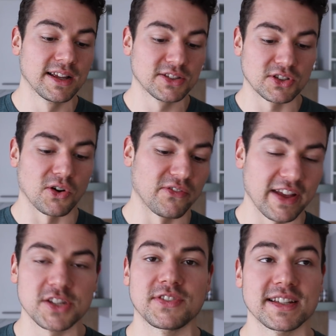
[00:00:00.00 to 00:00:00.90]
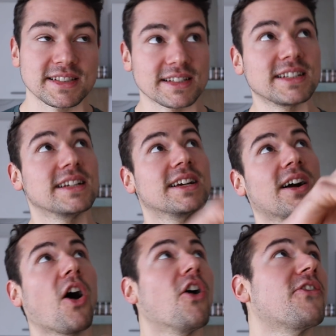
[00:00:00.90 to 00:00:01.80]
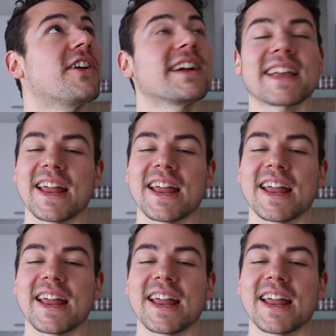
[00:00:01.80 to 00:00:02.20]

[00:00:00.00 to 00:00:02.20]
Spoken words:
So VegFest over.